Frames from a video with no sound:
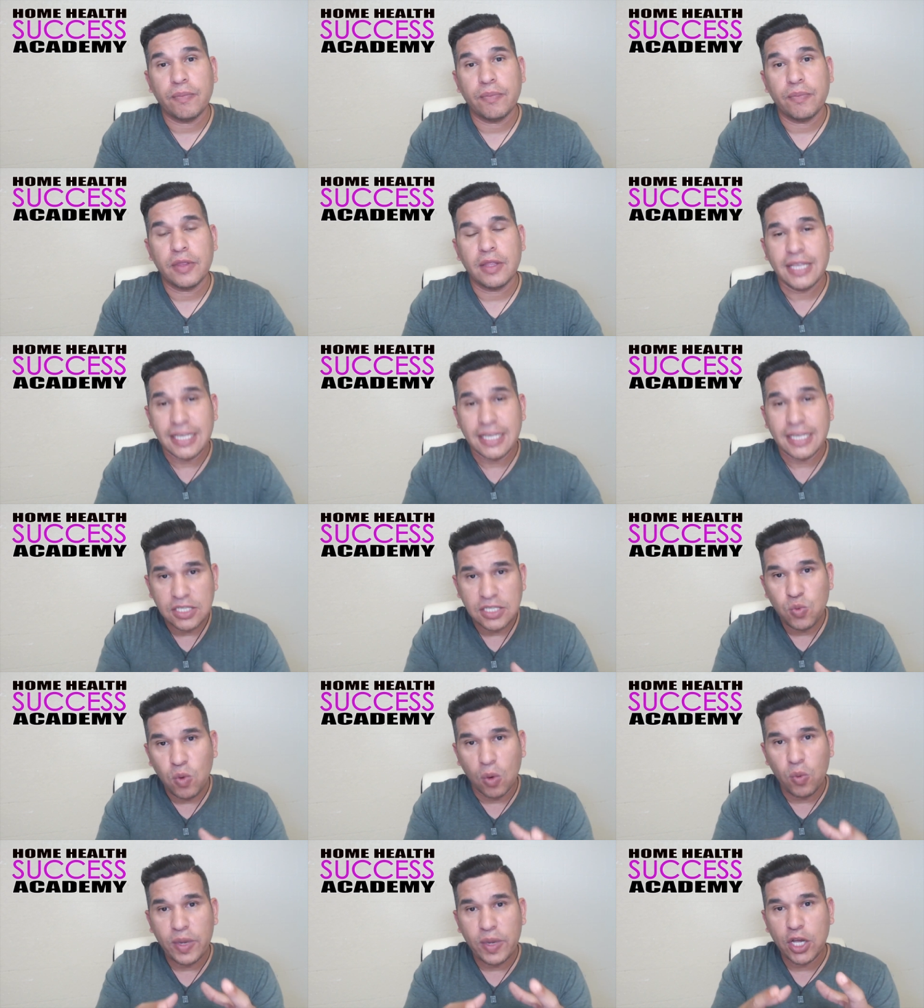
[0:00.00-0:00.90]
This is
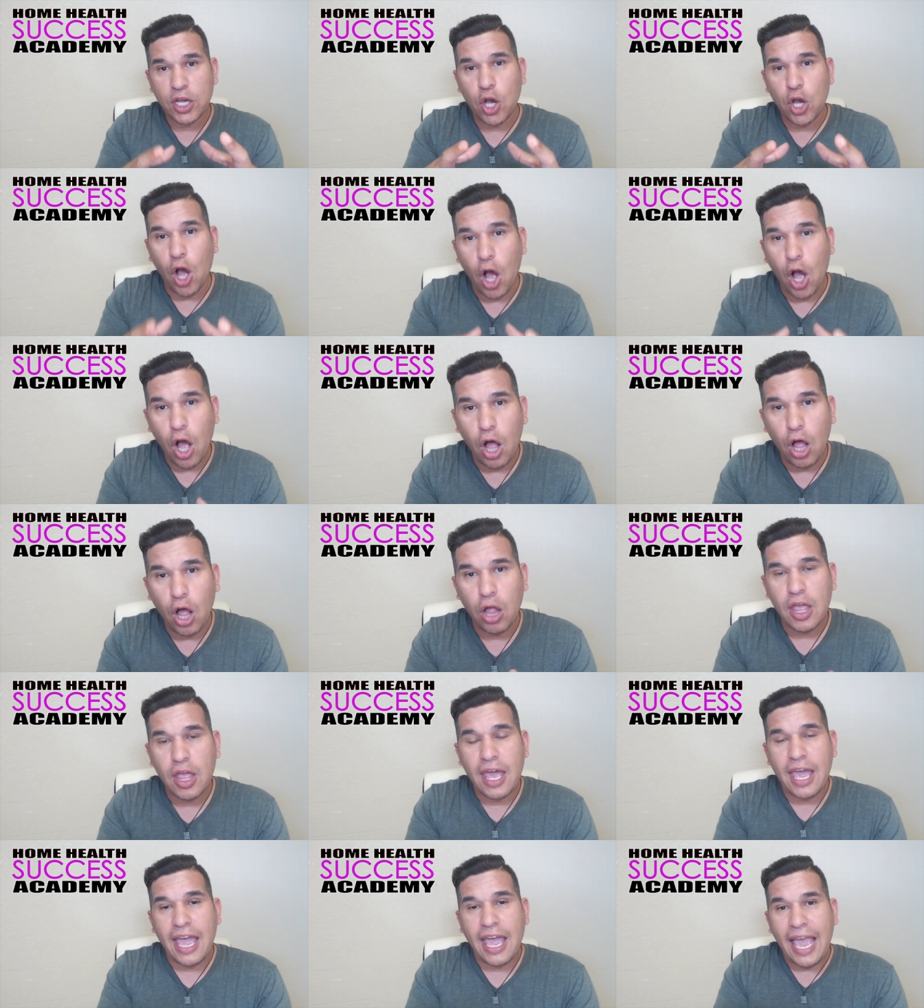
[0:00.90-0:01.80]
what we
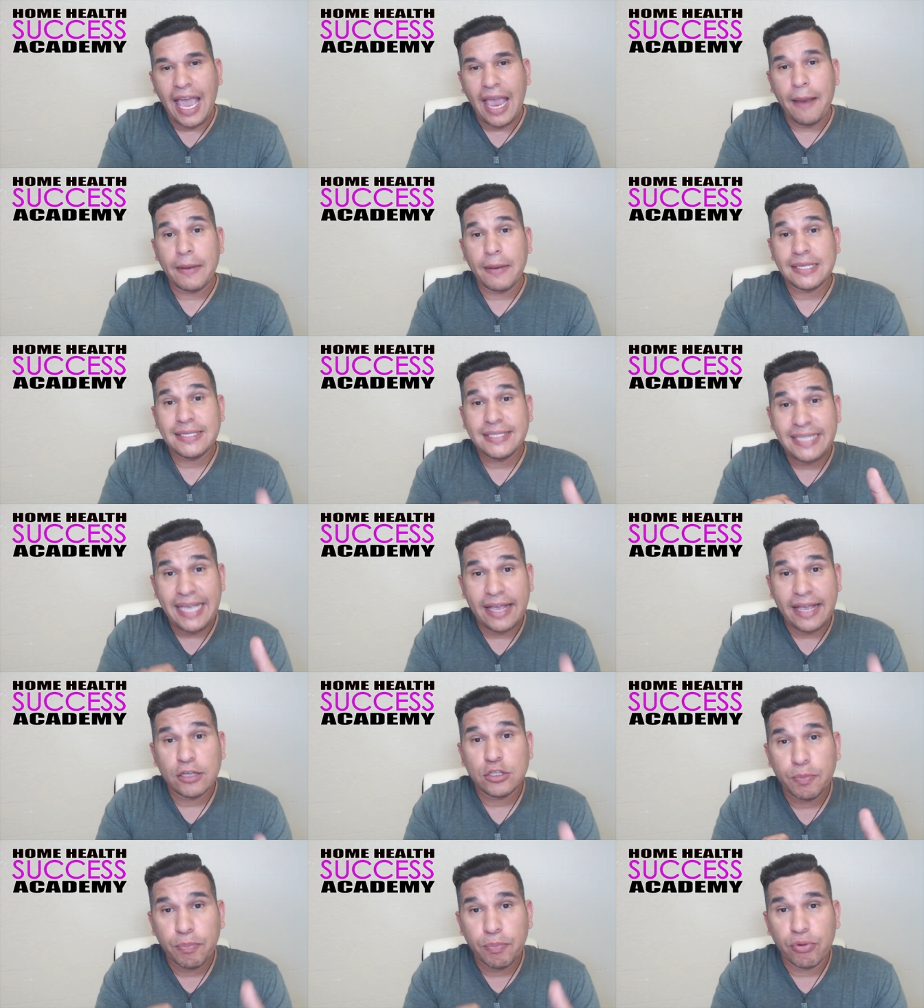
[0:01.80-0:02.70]
call a
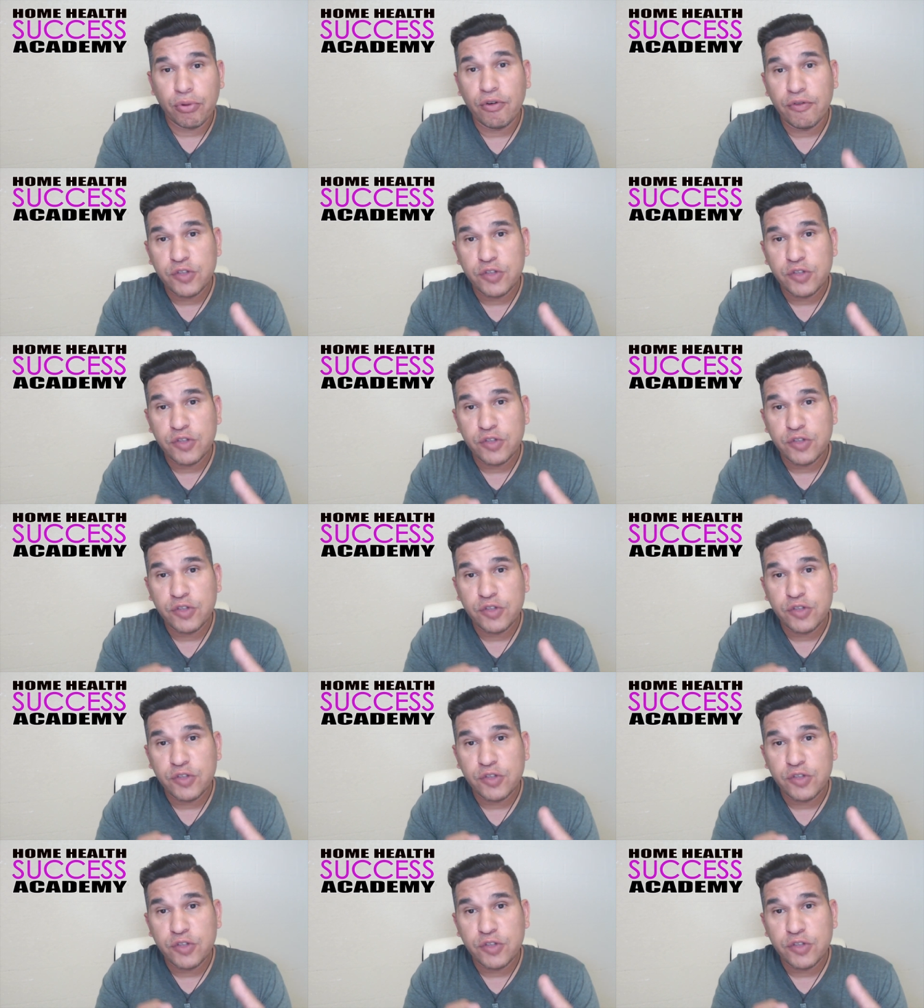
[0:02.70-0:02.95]
sales-proof